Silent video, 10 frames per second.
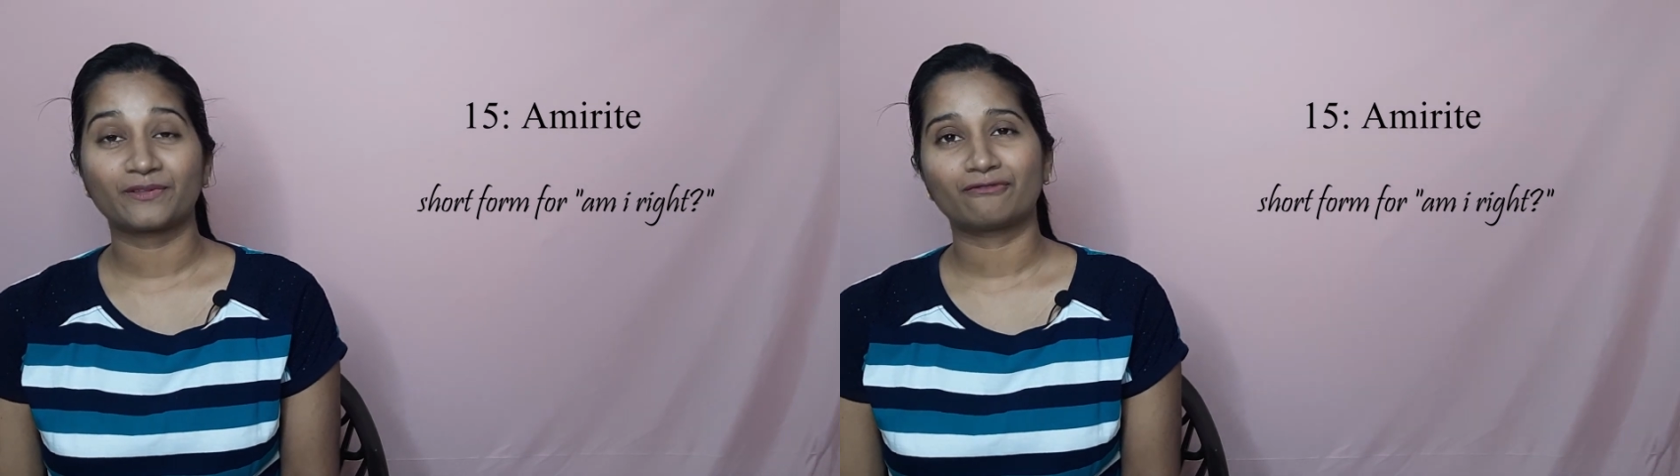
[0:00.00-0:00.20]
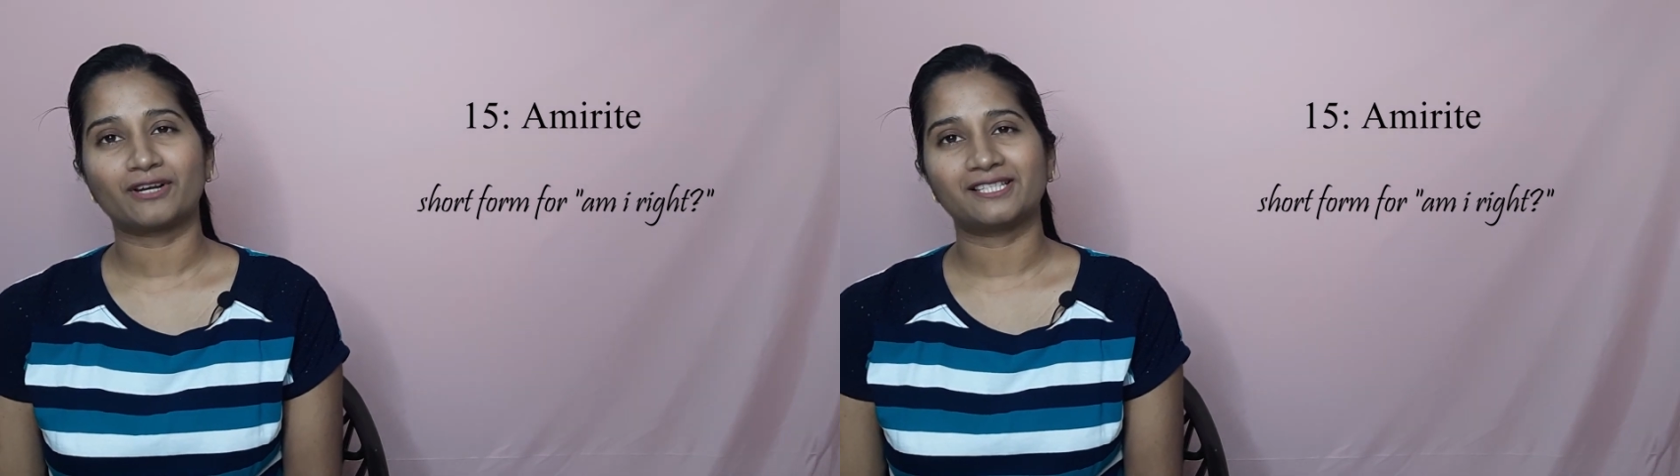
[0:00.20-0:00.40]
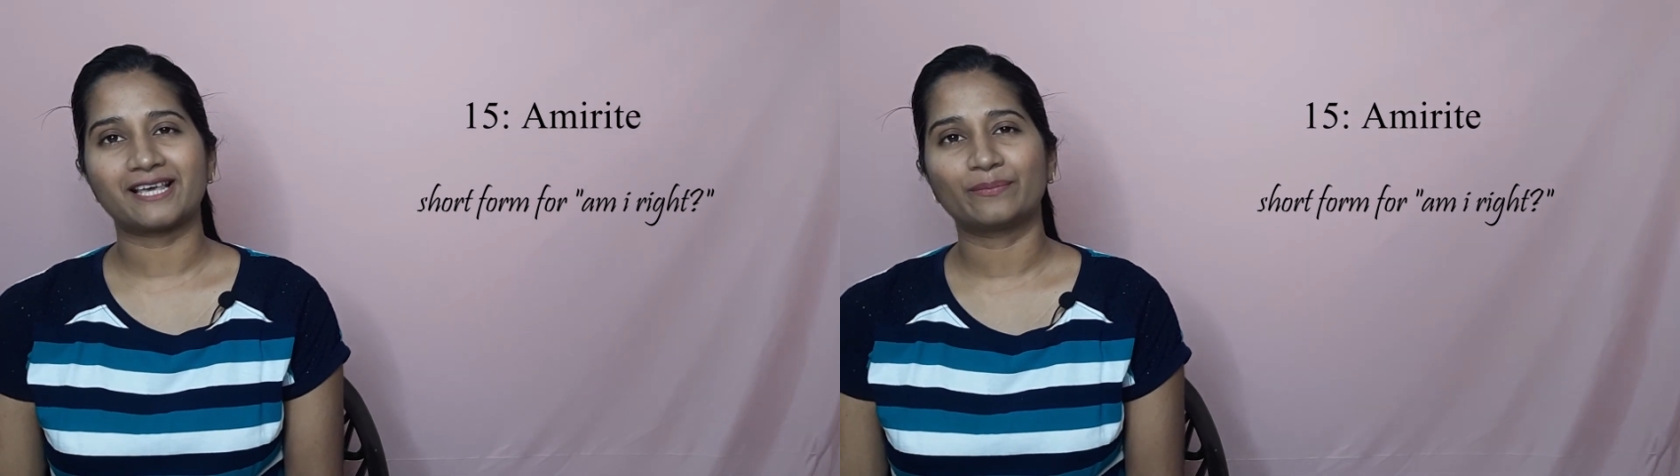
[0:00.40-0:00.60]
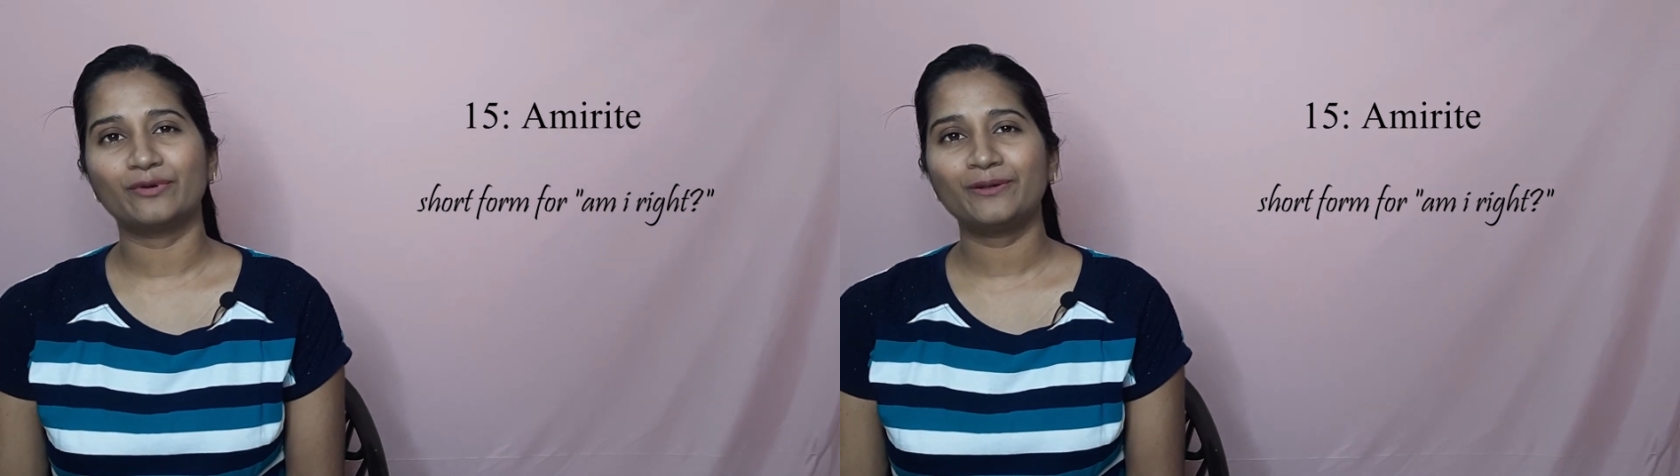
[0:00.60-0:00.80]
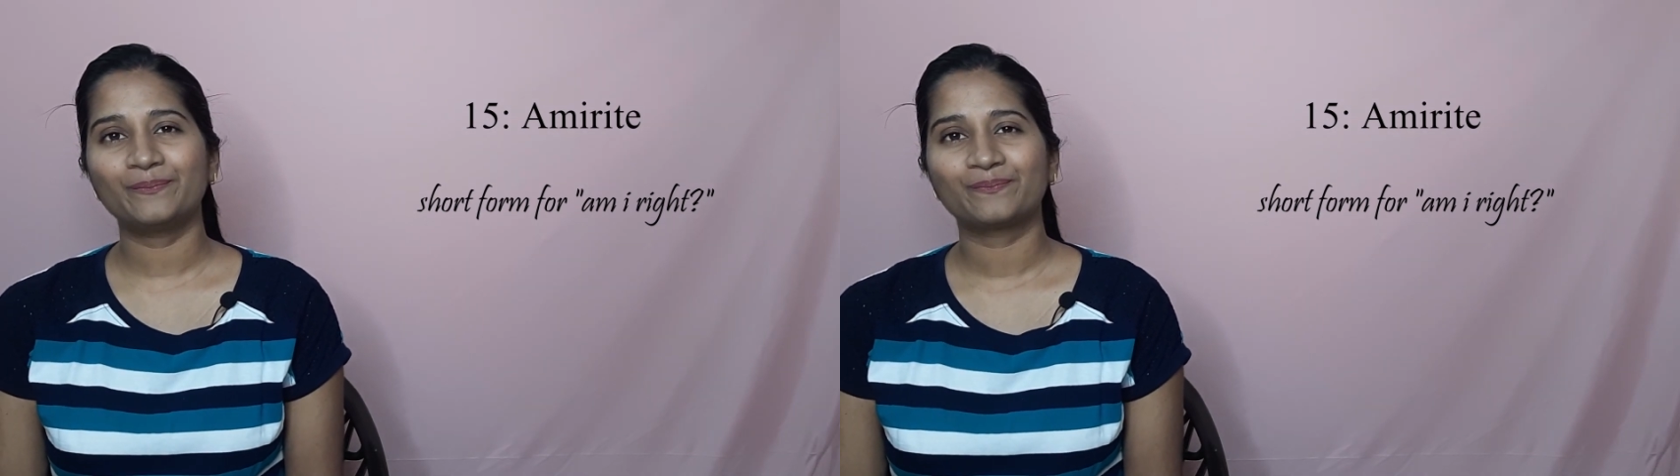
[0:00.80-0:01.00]
For
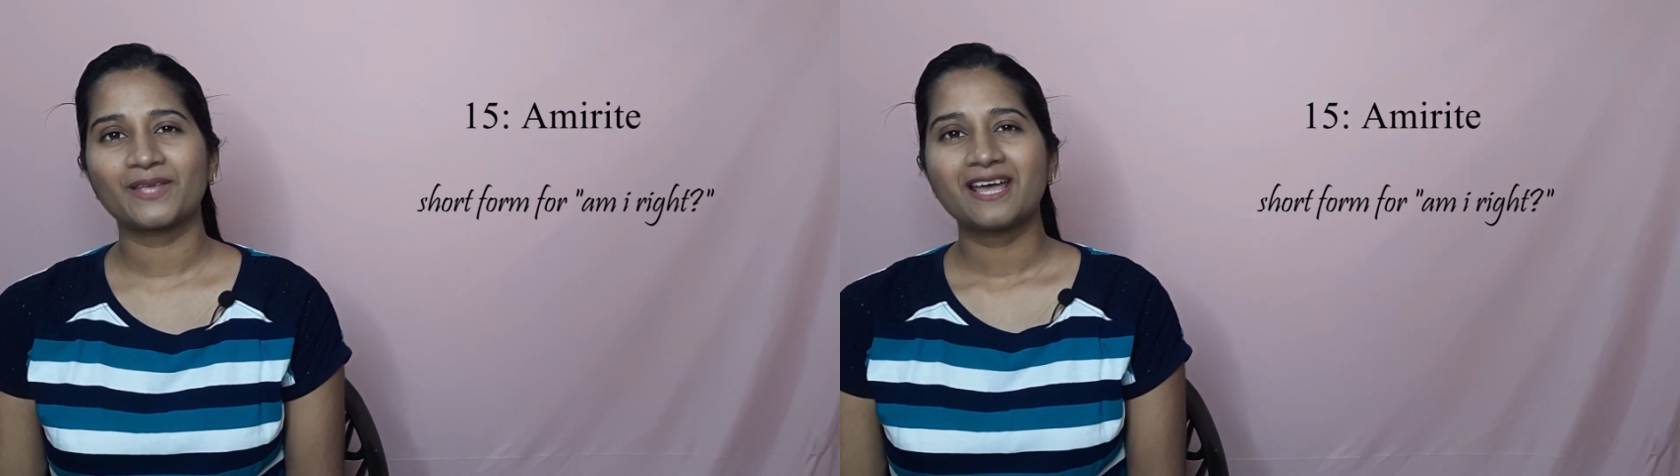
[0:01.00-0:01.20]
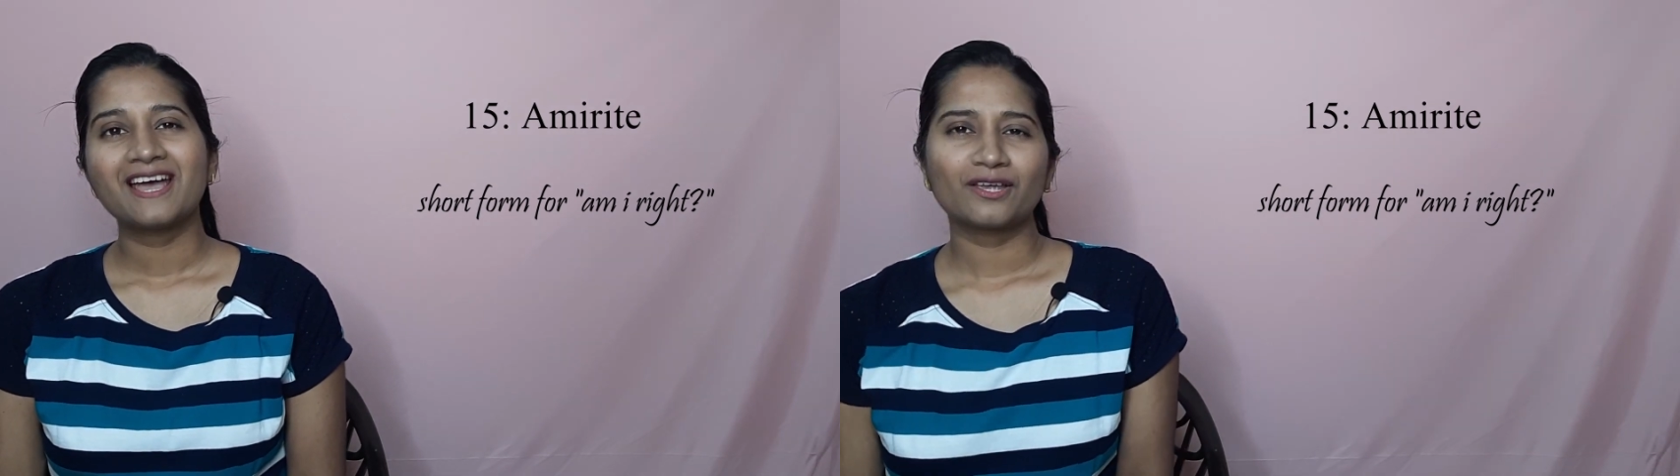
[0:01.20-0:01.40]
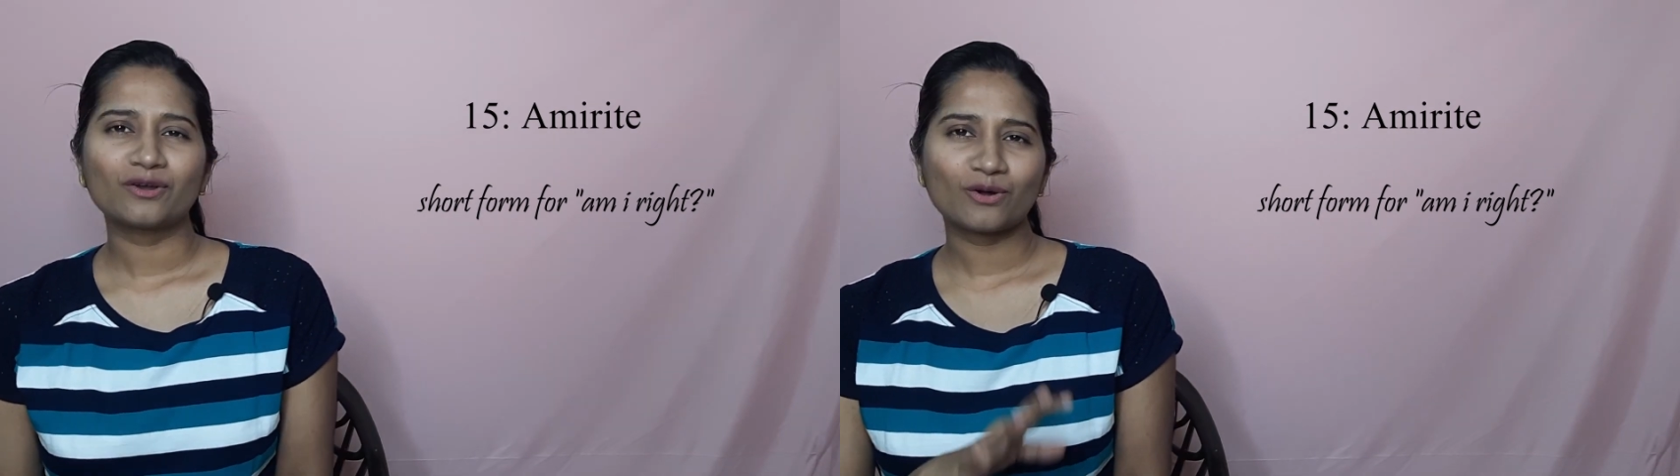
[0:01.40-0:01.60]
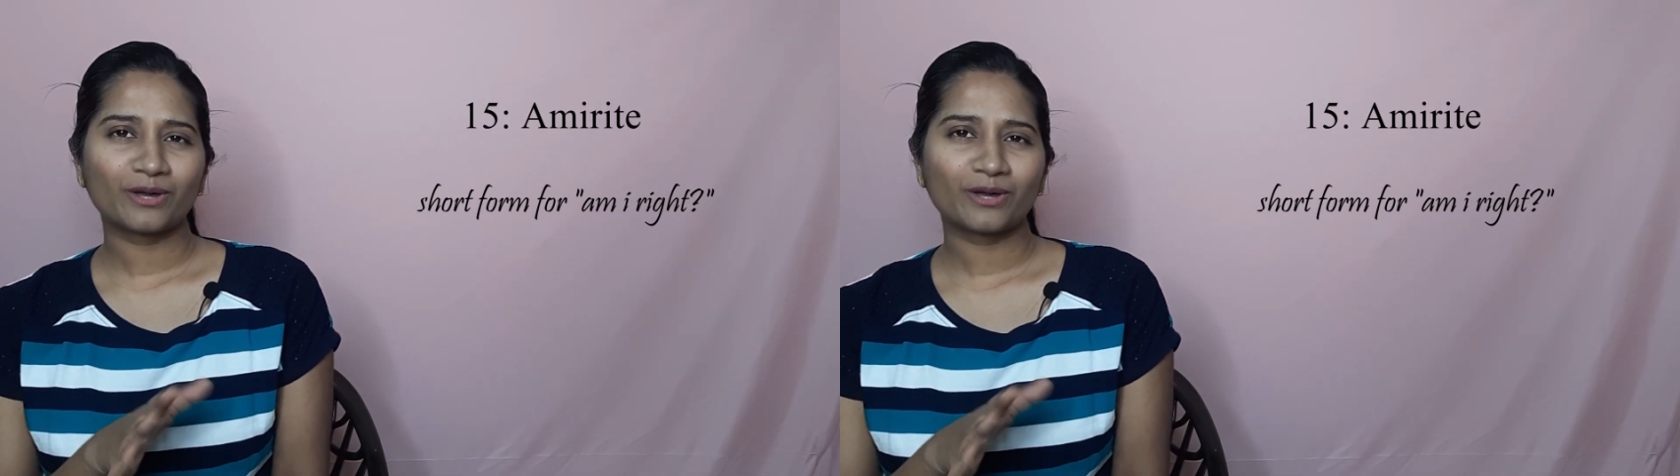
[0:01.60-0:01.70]
example, you're